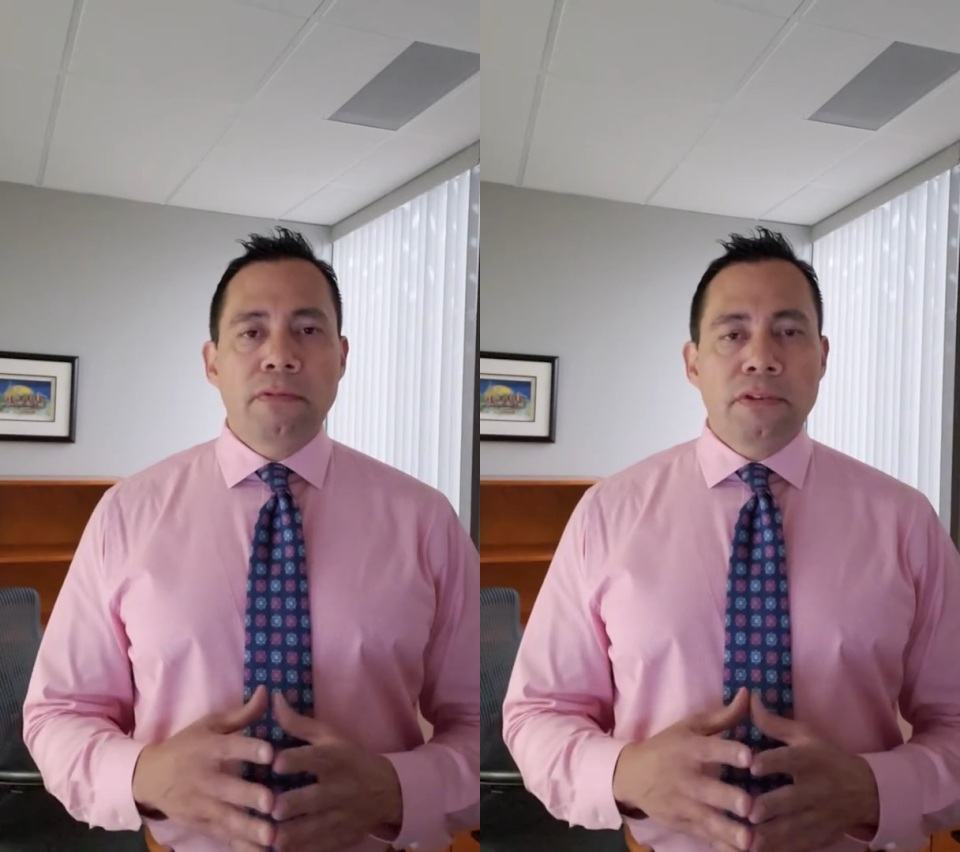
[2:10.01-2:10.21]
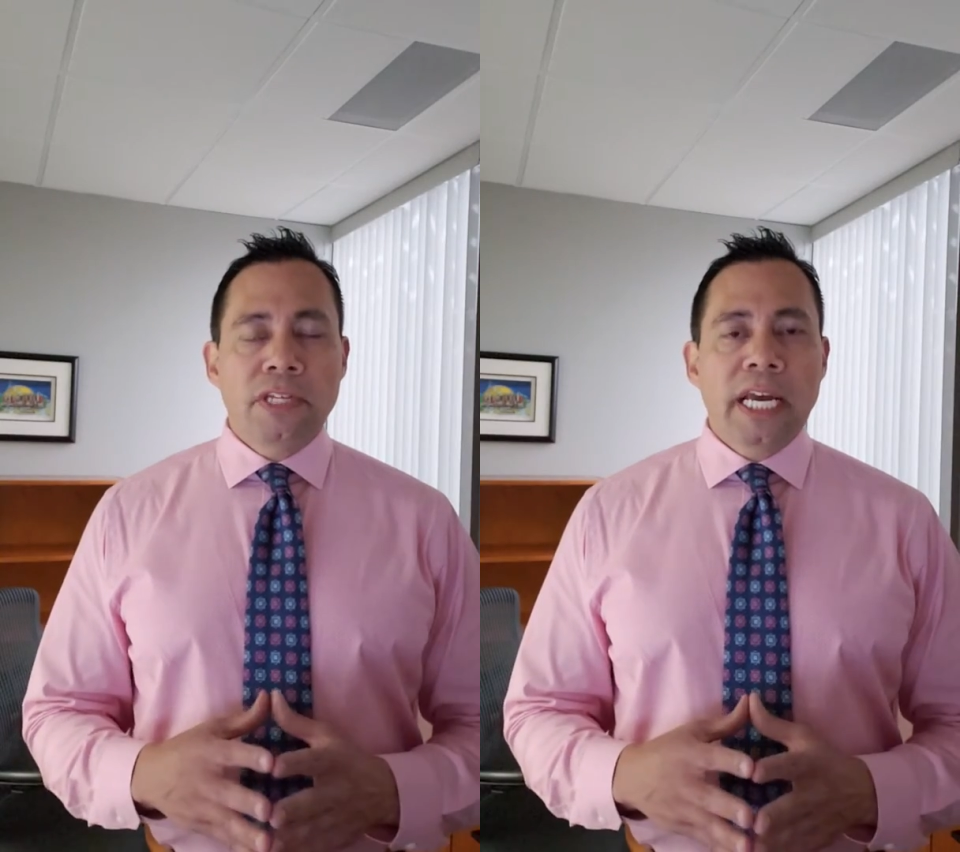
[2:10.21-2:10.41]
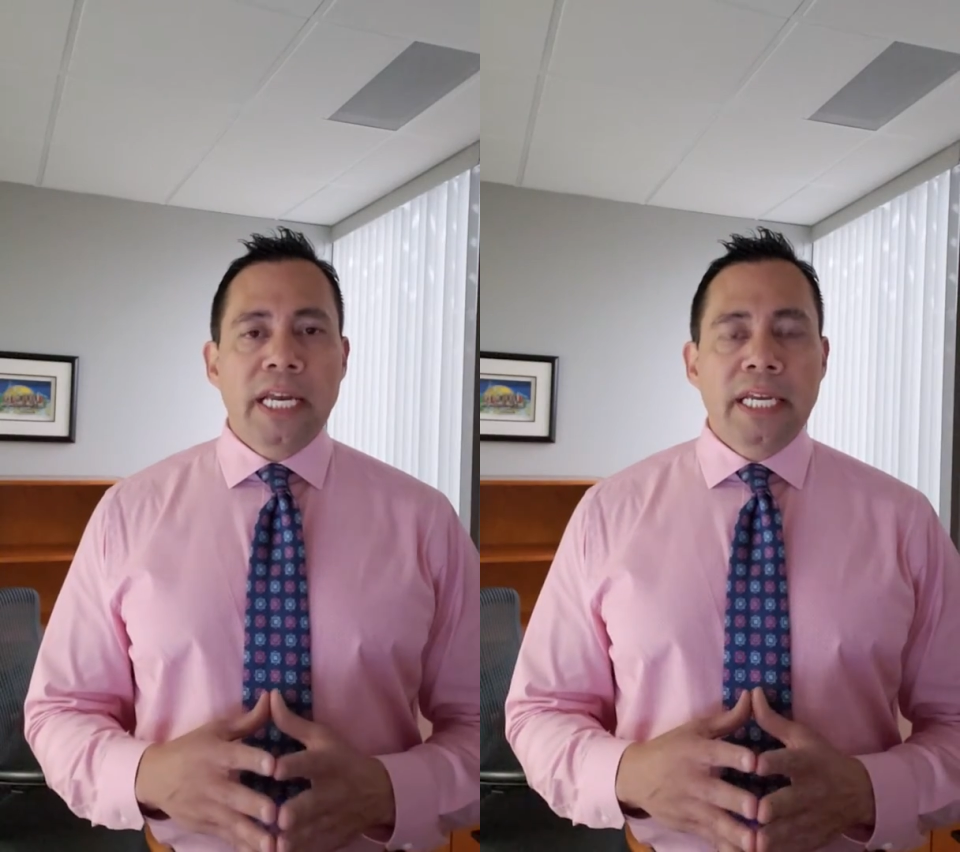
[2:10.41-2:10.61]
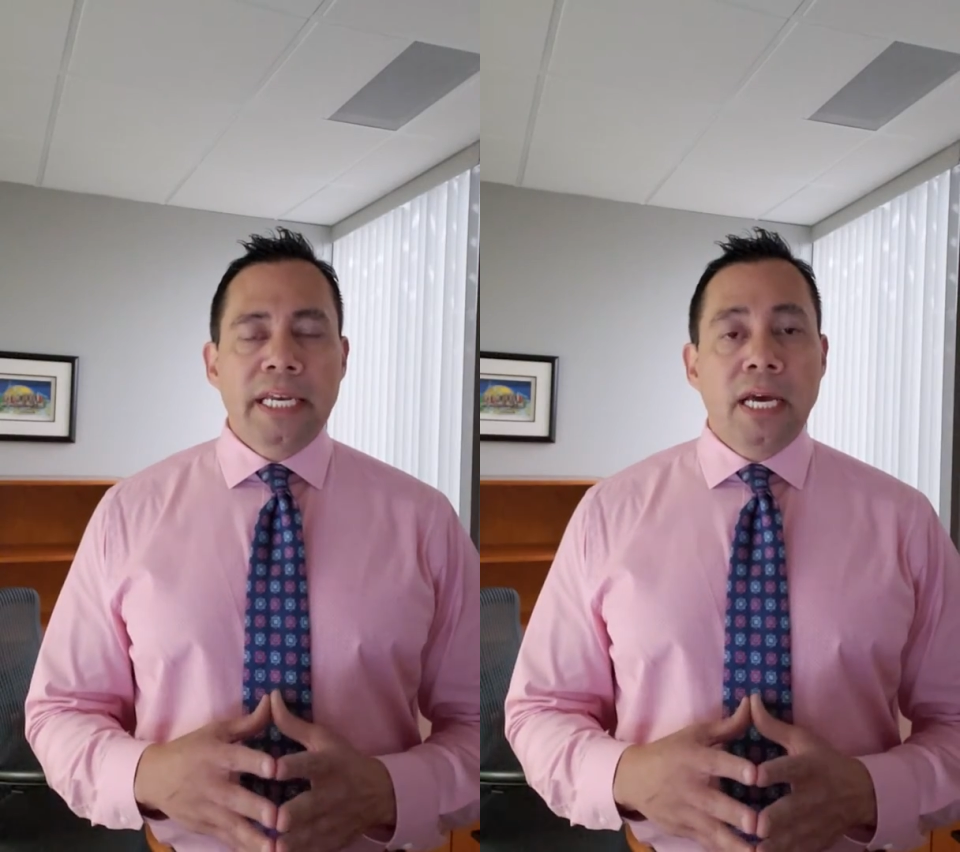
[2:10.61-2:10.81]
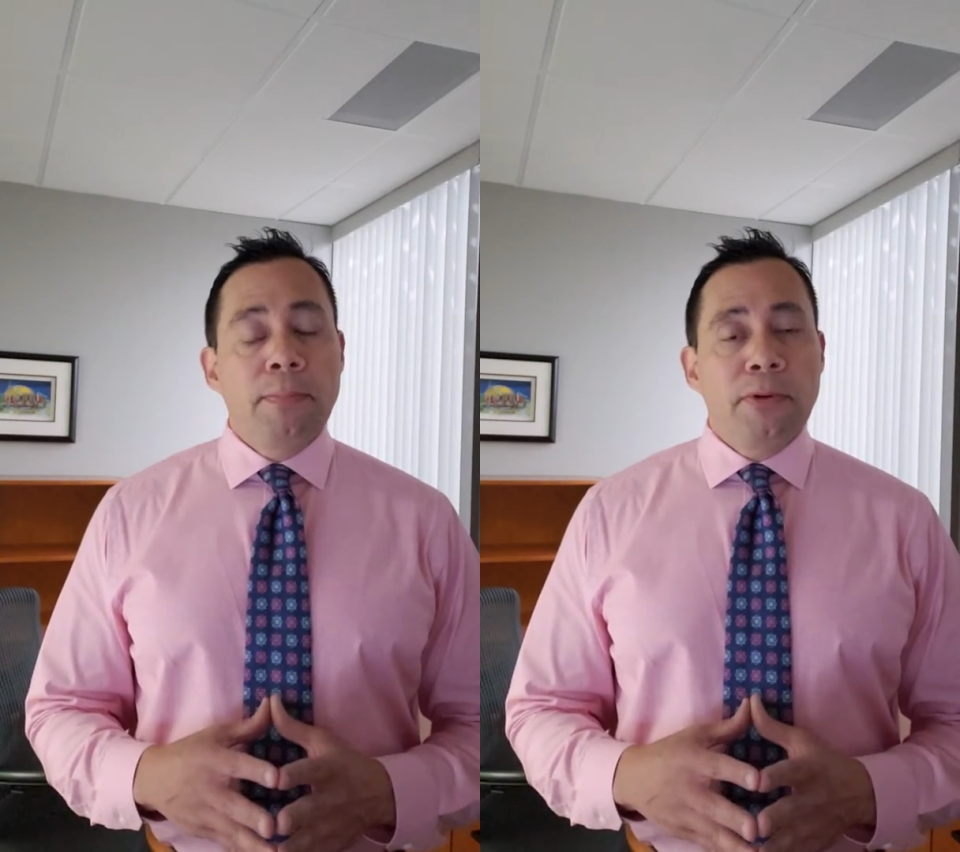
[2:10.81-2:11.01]
for
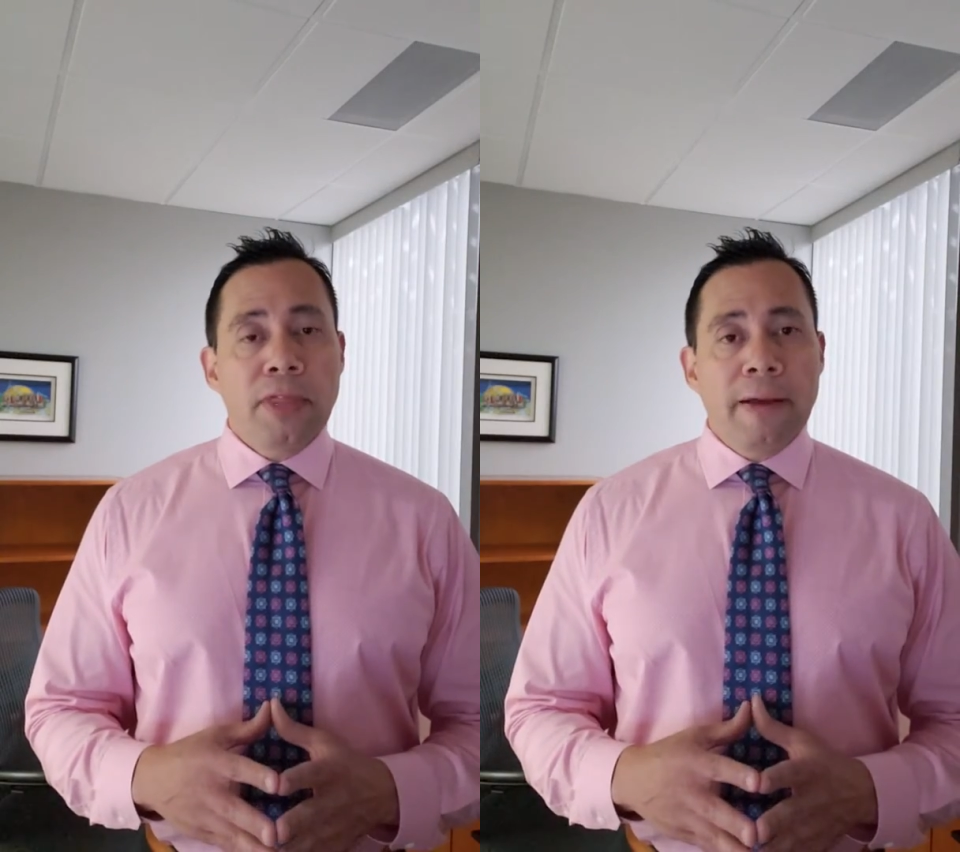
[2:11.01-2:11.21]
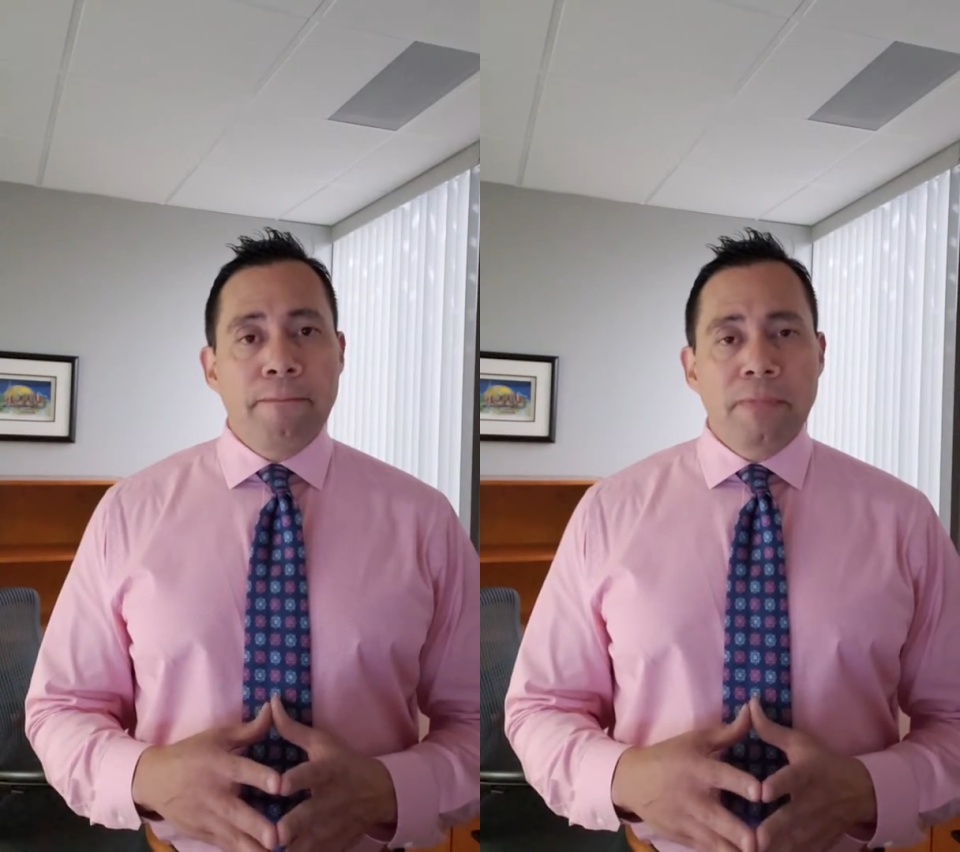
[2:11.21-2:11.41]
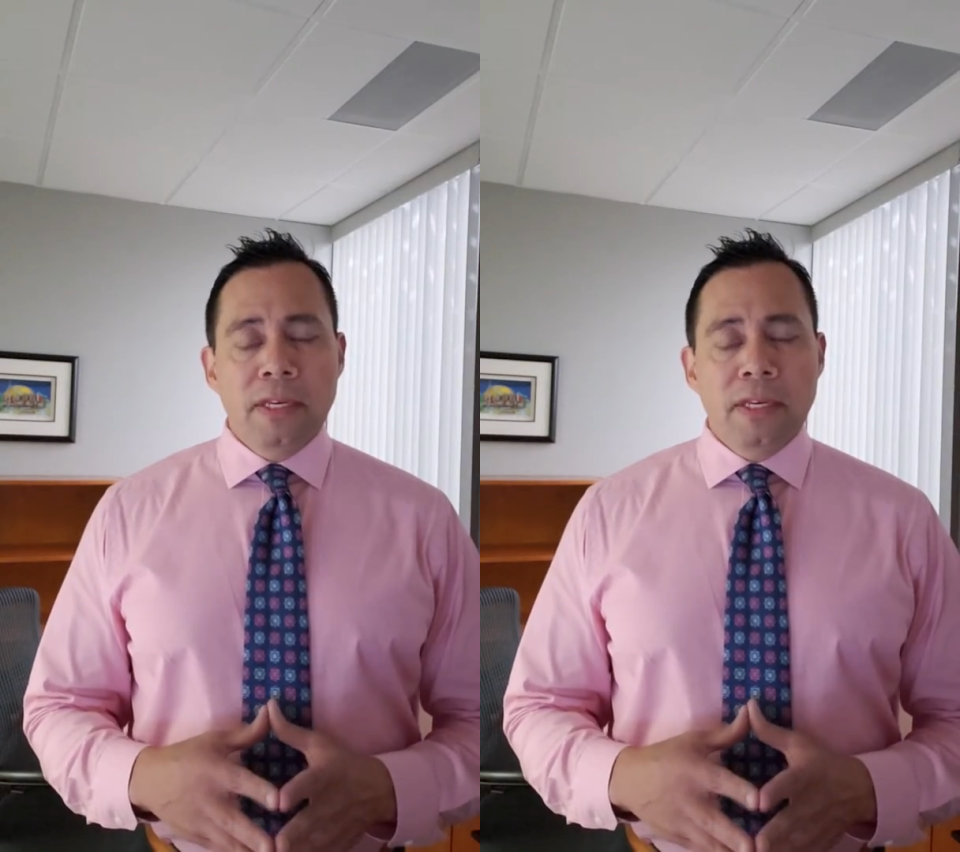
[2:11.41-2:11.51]
signing up with them.